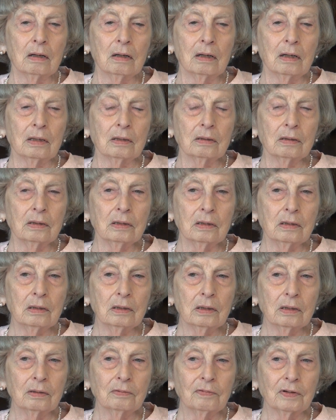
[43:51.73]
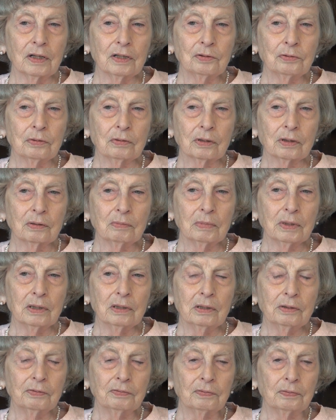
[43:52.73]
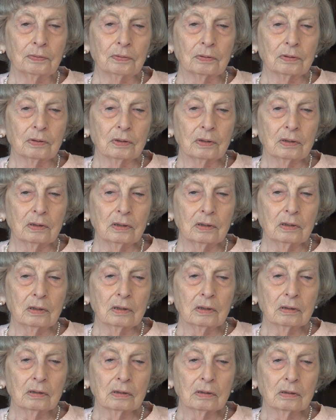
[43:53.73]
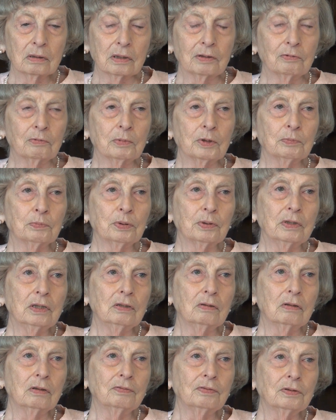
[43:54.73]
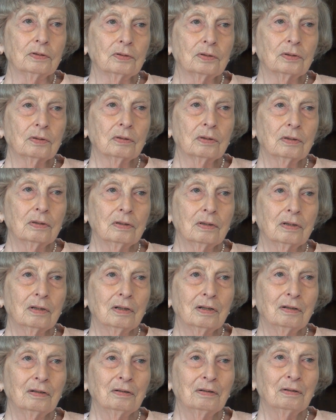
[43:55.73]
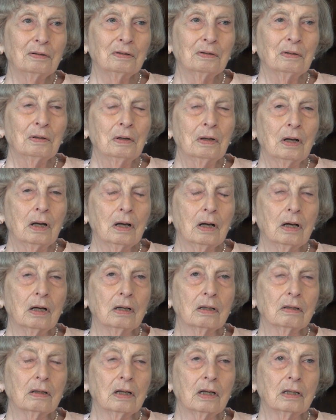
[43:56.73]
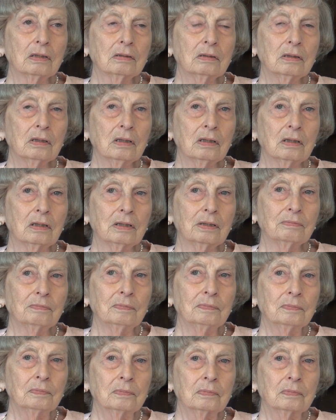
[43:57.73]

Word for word: on the advisory committee for the government printing office. Oh. And that. Um,